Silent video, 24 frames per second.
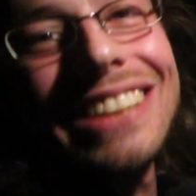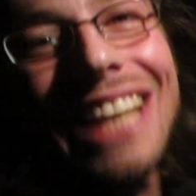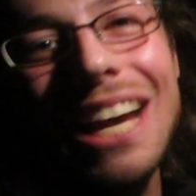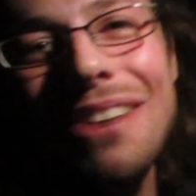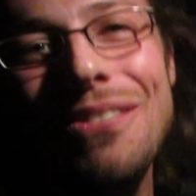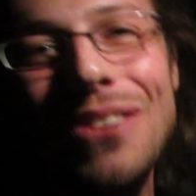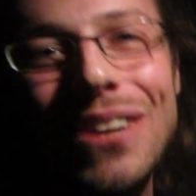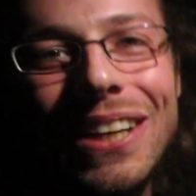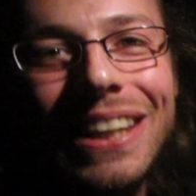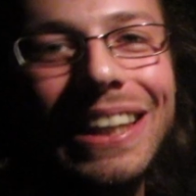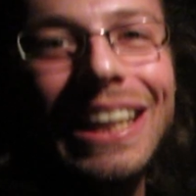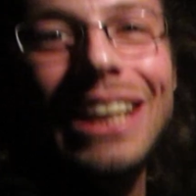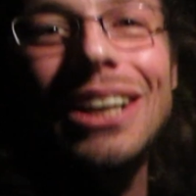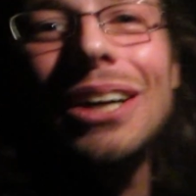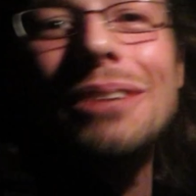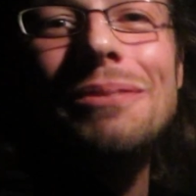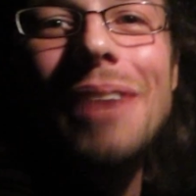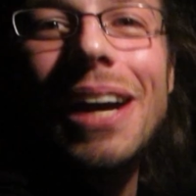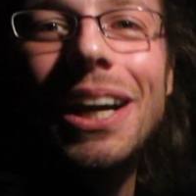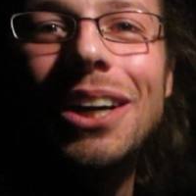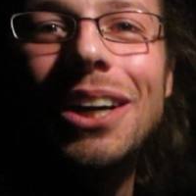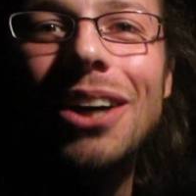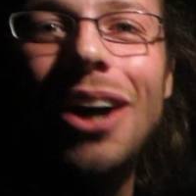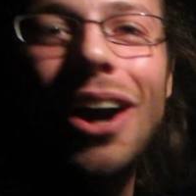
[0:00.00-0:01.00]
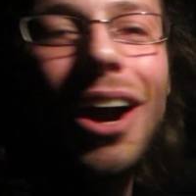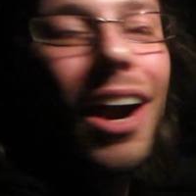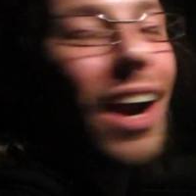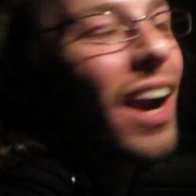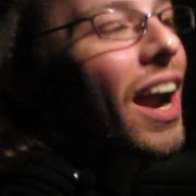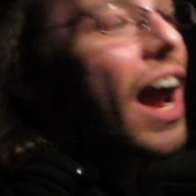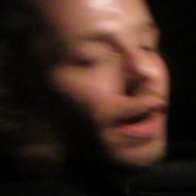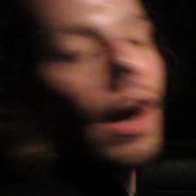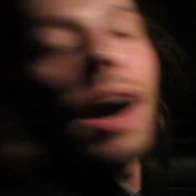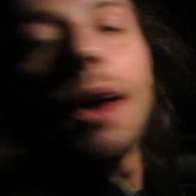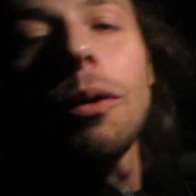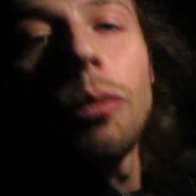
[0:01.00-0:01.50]
everything on my car.
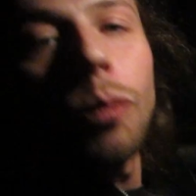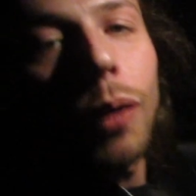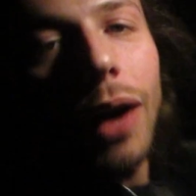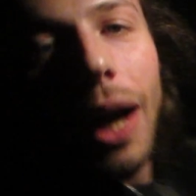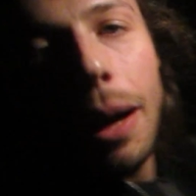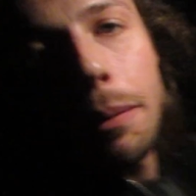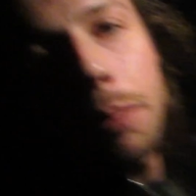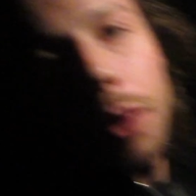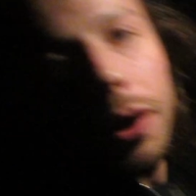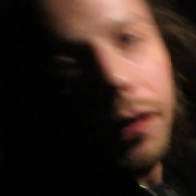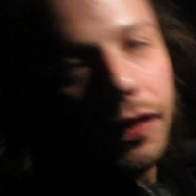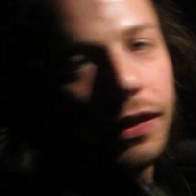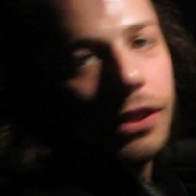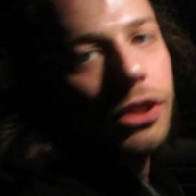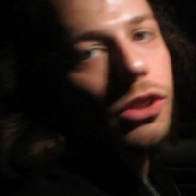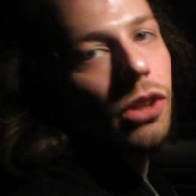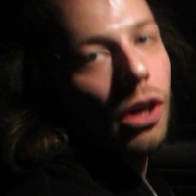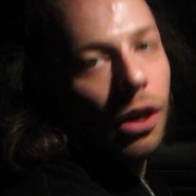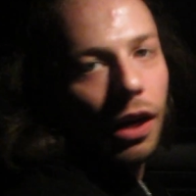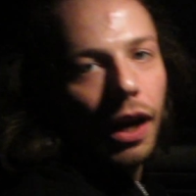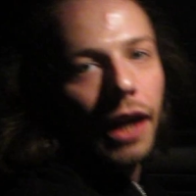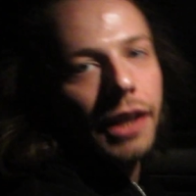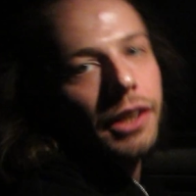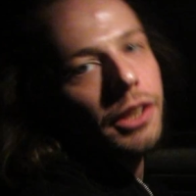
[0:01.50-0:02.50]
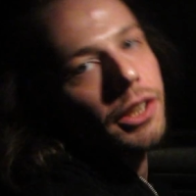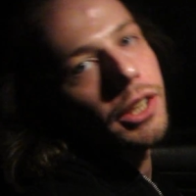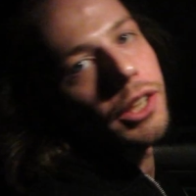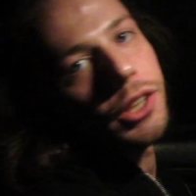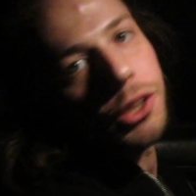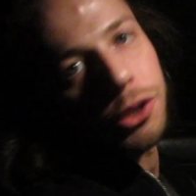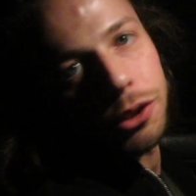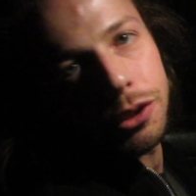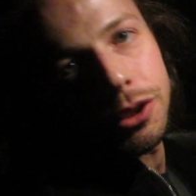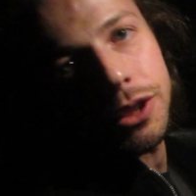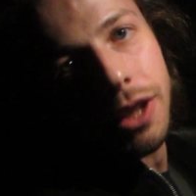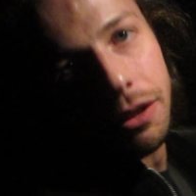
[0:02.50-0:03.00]
When I bought this car, I couldn't
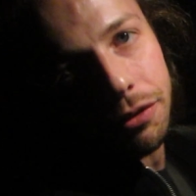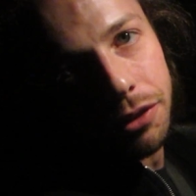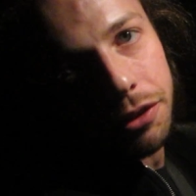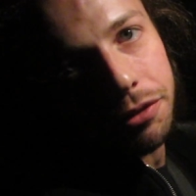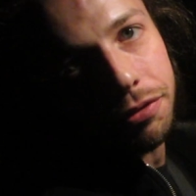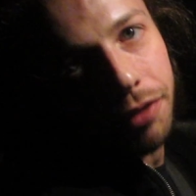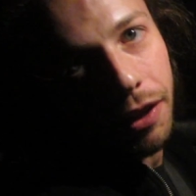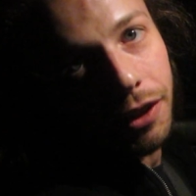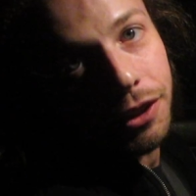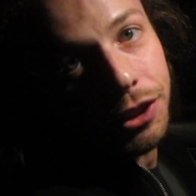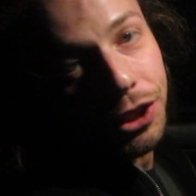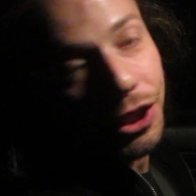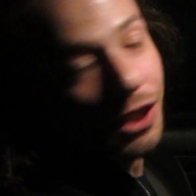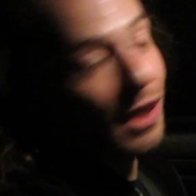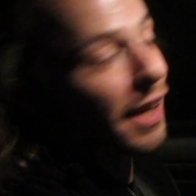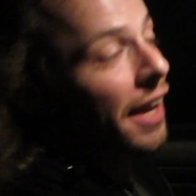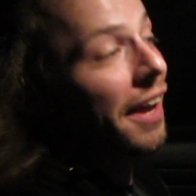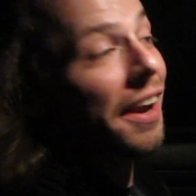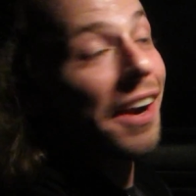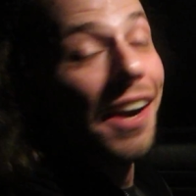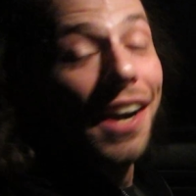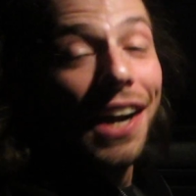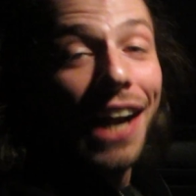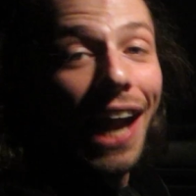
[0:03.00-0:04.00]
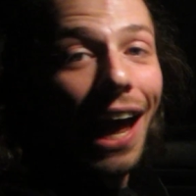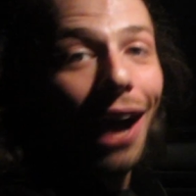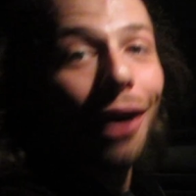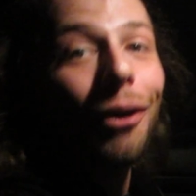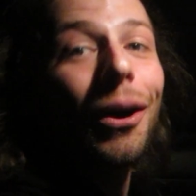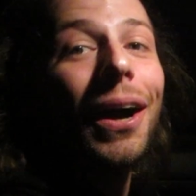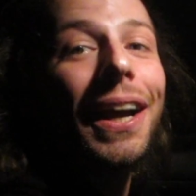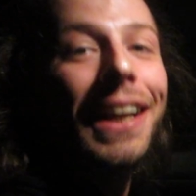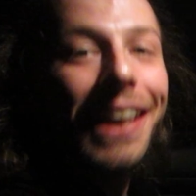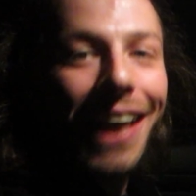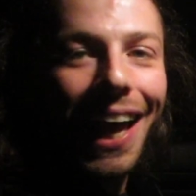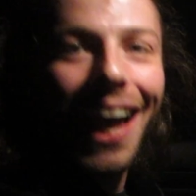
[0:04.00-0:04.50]
use every function. Now
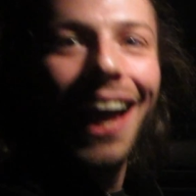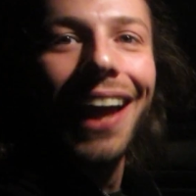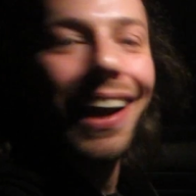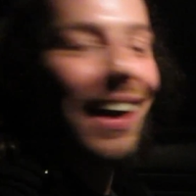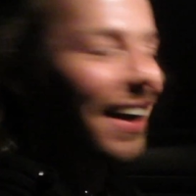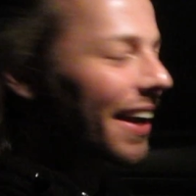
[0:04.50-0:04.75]
I can.